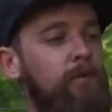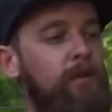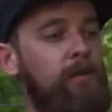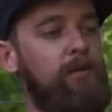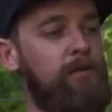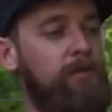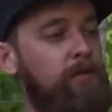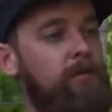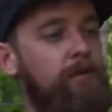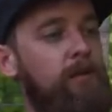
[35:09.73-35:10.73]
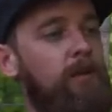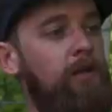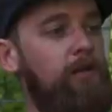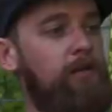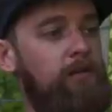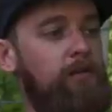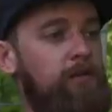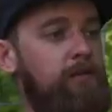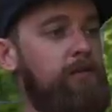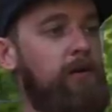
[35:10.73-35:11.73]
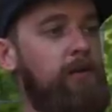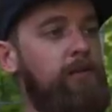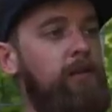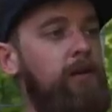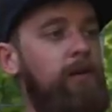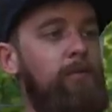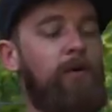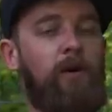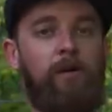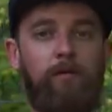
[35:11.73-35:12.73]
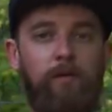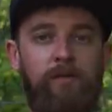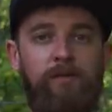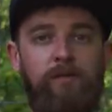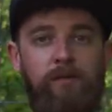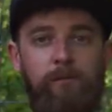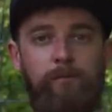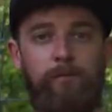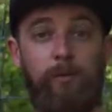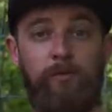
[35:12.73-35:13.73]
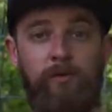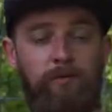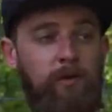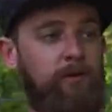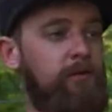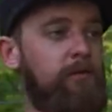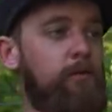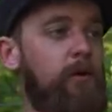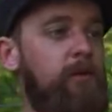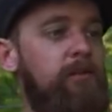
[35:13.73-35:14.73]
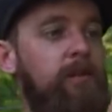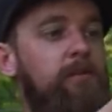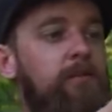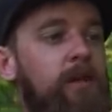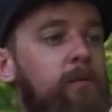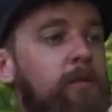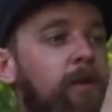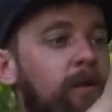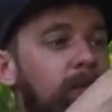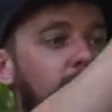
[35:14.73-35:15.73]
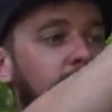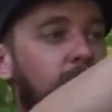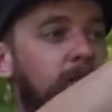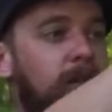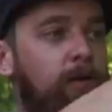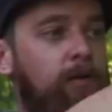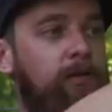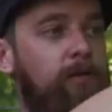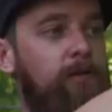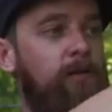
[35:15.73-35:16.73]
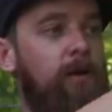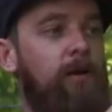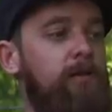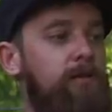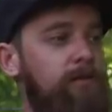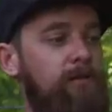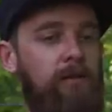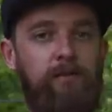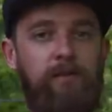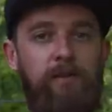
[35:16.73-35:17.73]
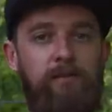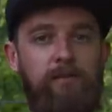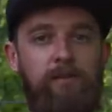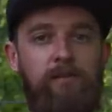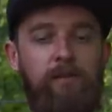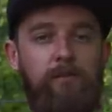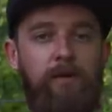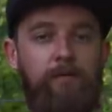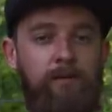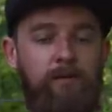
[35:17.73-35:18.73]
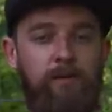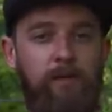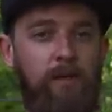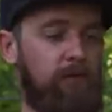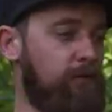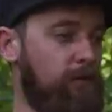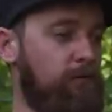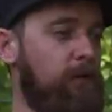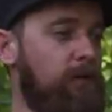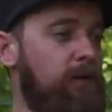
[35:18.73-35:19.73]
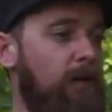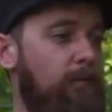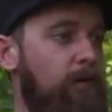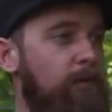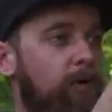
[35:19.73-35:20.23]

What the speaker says: and you can go side to side. But if you wanted to take some portrait photos as well as landscape, it does allow you to do that nice and easily instead of having to try and rig the camera up